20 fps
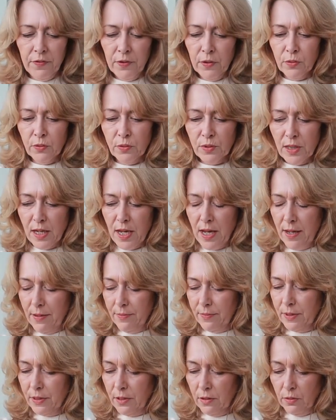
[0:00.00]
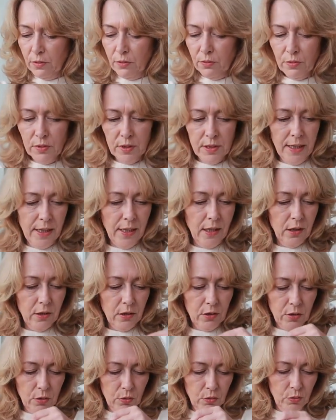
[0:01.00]
feels absolutely
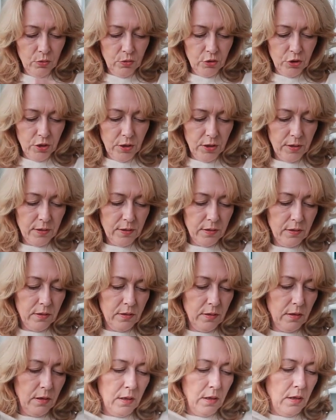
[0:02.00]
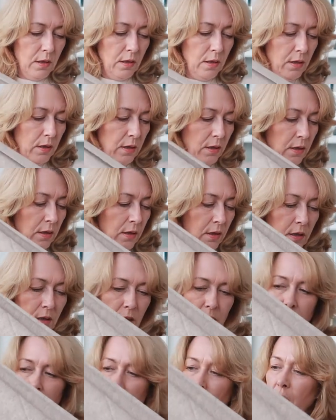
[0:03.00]
gorgeous.
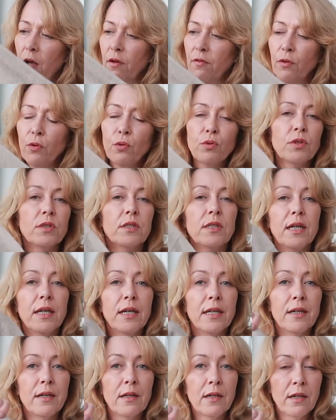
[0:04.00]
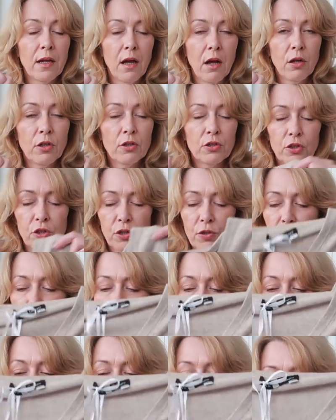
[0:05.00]
I've ordered it in a large as
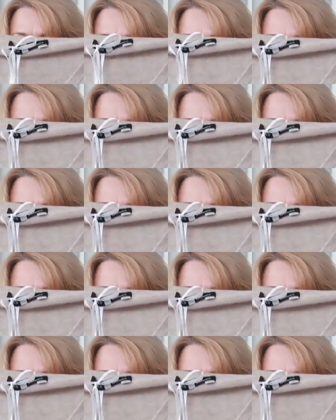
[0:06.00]
well. I